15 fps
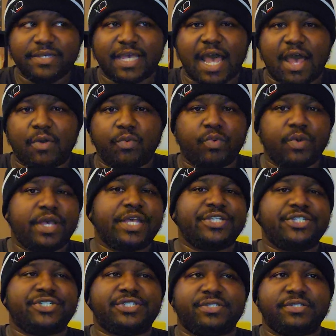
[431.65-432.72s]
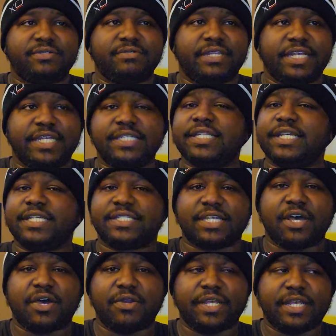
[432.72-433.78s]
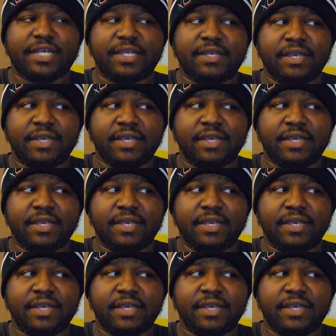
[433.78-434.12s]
I wish Disney and Sony